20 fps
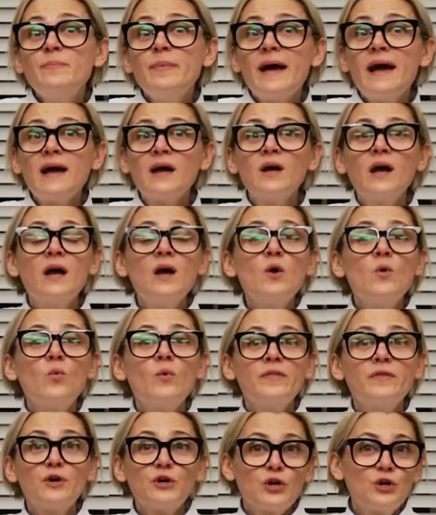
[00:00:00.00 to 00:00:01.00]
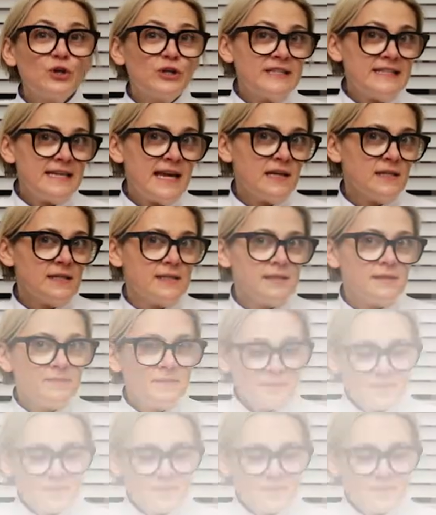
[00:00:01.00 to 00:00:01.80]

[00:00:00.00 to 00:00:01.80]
back with our cooked nuts.